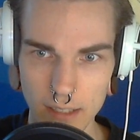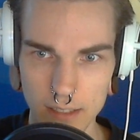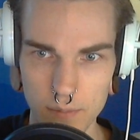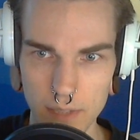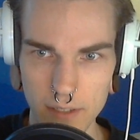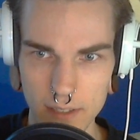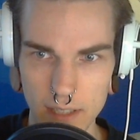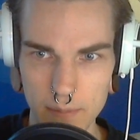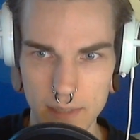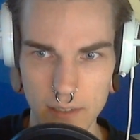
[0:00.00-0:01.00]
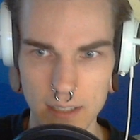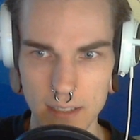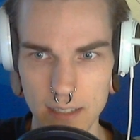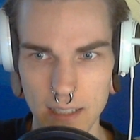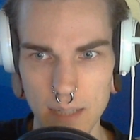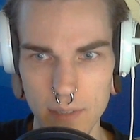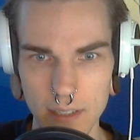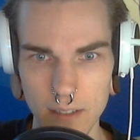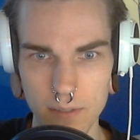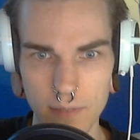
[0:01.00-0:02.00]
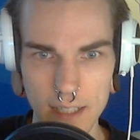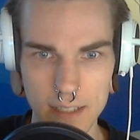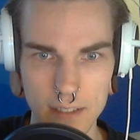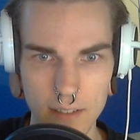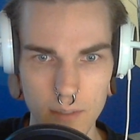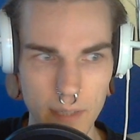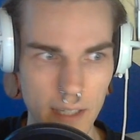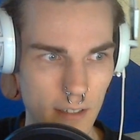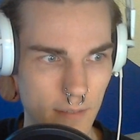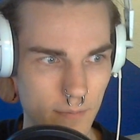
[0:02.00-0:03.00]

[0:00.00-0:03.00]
Some general tips how I can climb a little faster or better.